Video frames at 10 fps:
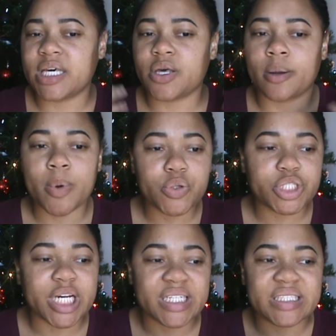their
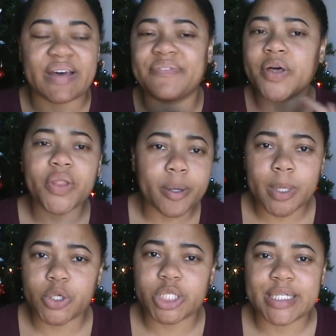emotions and feel their
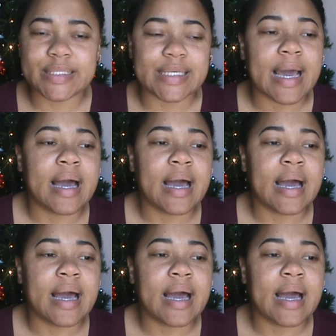emotions.